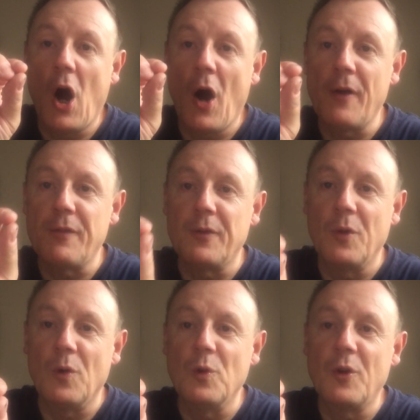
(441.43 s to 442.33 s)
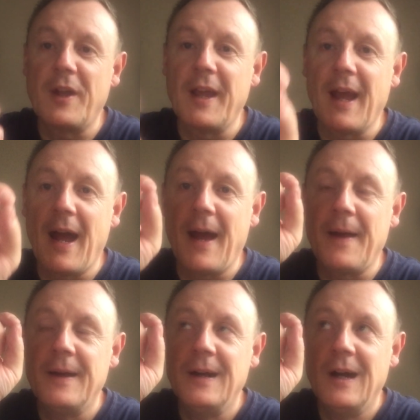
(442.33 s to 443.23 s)
either not looking at,
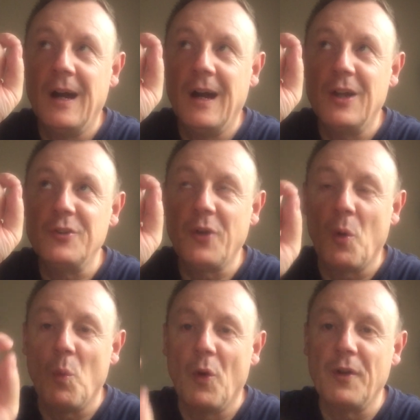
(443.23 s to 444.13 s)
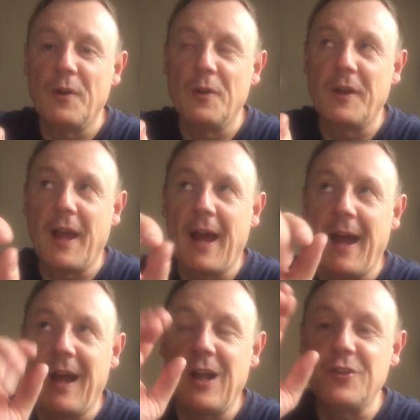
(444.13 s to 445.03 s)
don't want to look
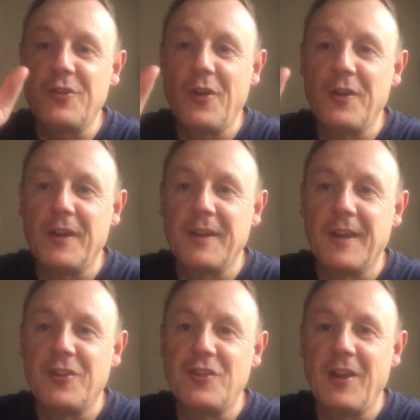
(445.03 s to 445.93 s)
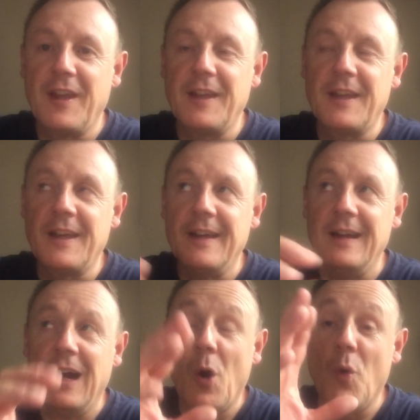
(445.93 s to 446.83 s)
at, turning the cheek,
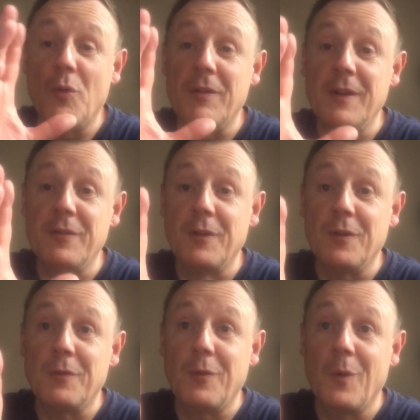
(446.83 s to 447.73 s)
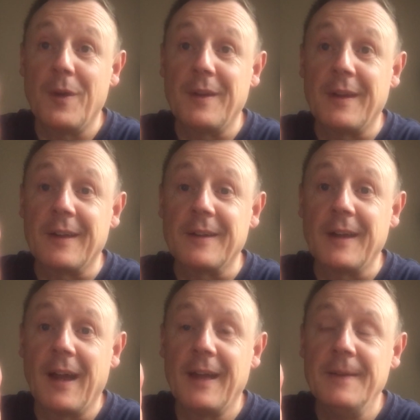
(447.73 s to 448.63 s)
or even avoiding.
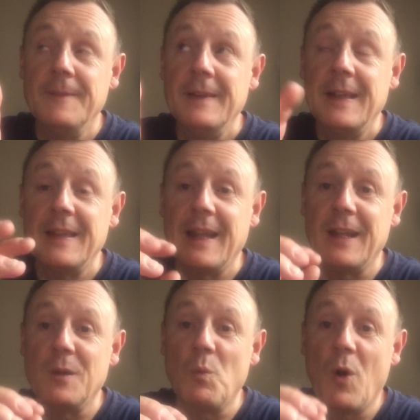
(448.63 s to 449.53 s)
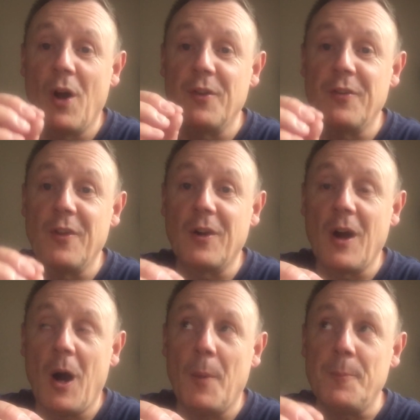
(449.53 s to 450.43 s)
Okay, they're the words that
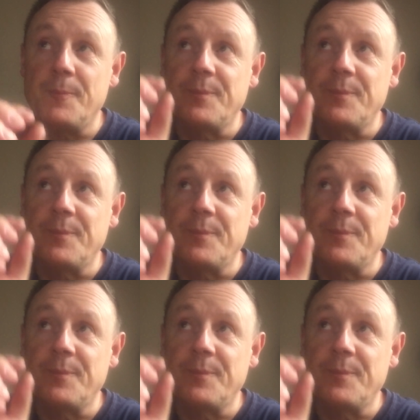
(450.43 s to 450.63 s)
come.